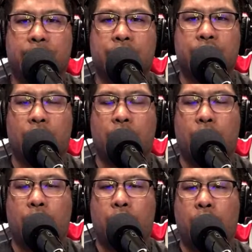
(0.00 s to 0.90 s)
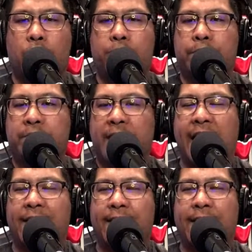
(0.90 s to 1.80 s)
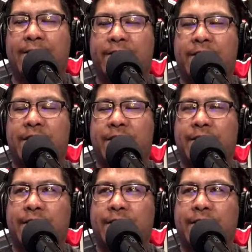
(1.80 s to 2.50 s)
So that left